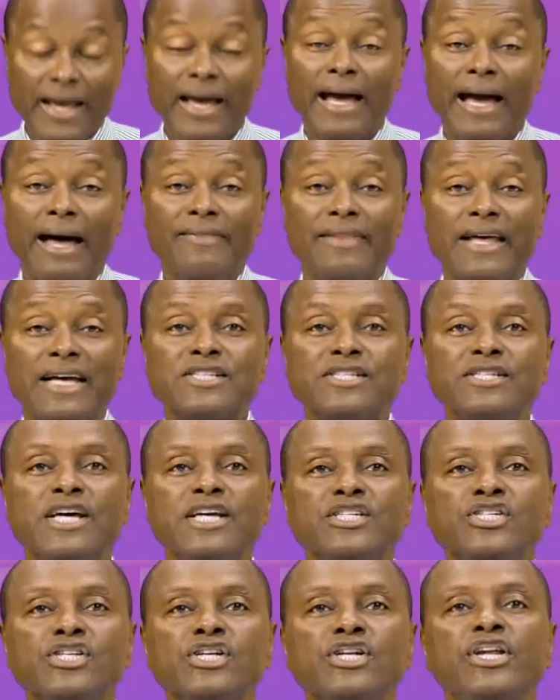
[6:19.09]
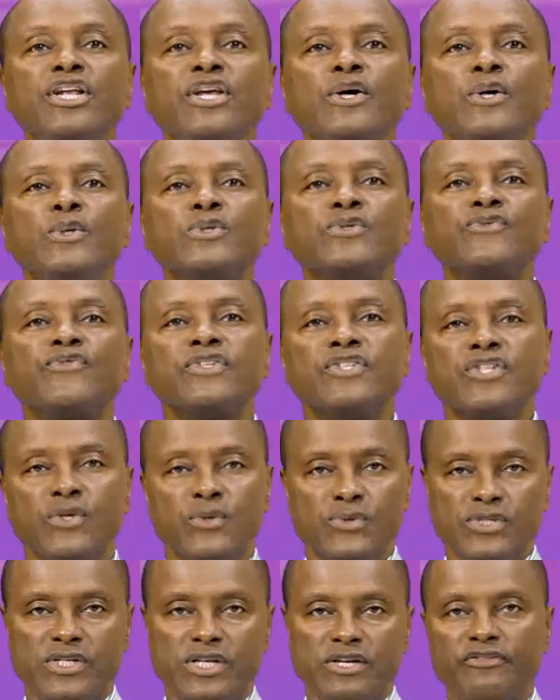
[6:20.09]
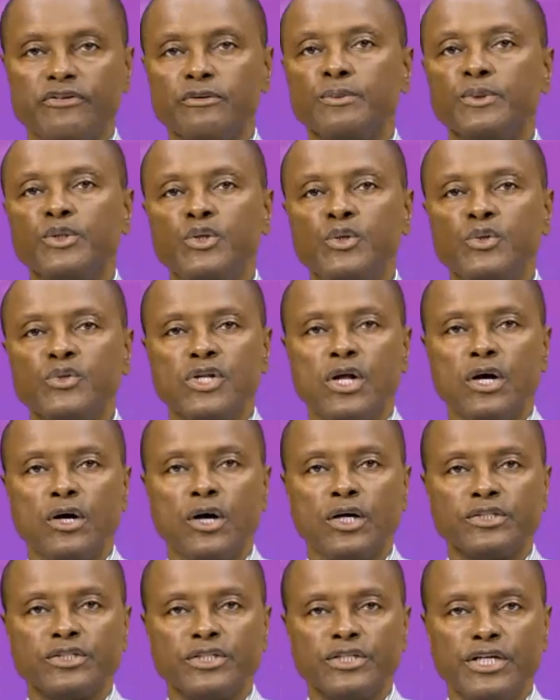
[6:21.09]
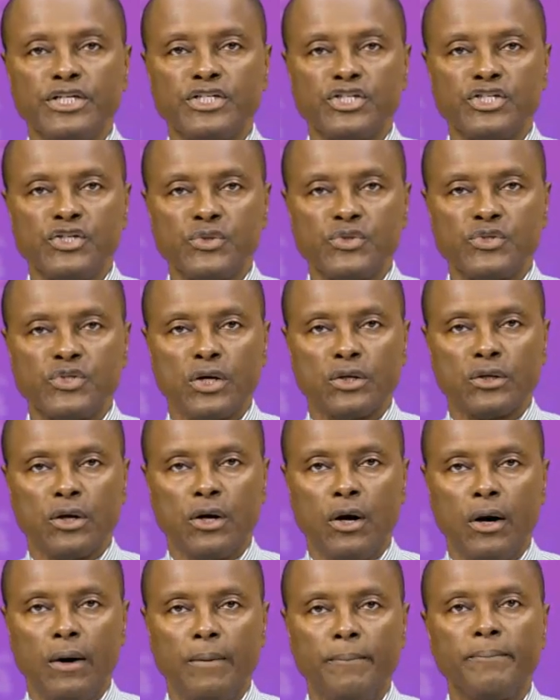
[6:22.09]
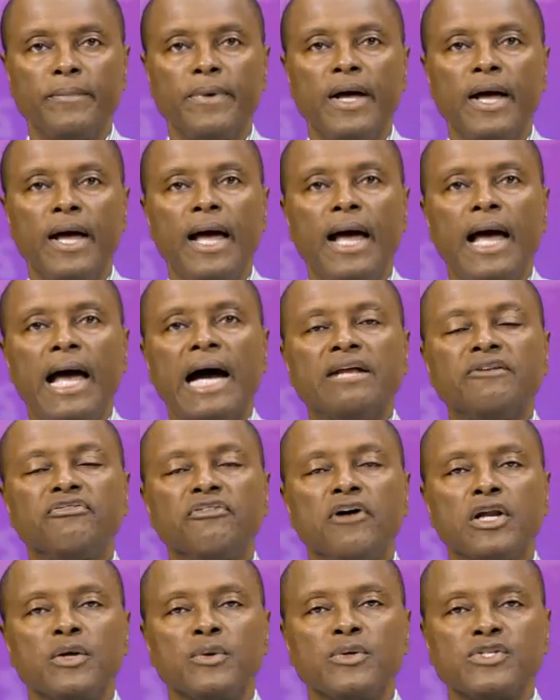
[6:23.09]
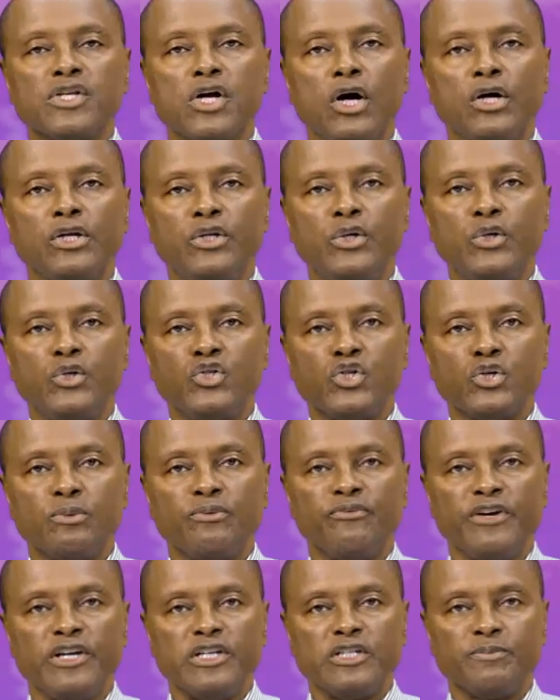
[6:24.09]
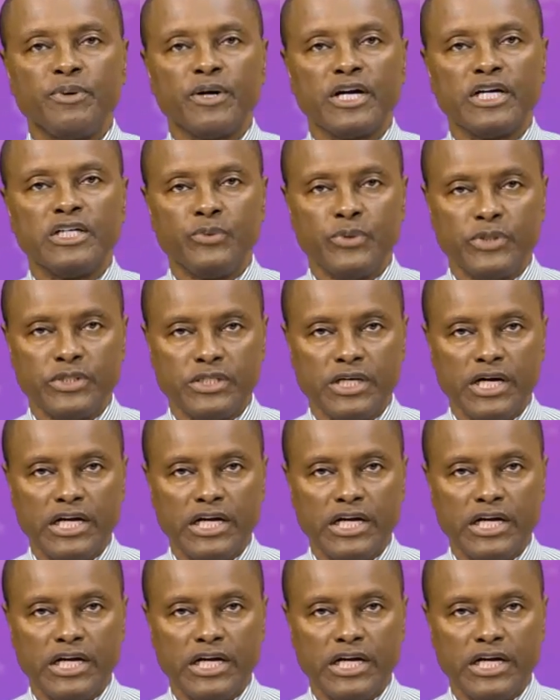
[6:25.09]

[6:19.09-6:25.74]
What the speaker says: And that's Nation News for Tuesday. For more news, log on to nationnews.com and follow us on YouTube, Facebook, and Twitter.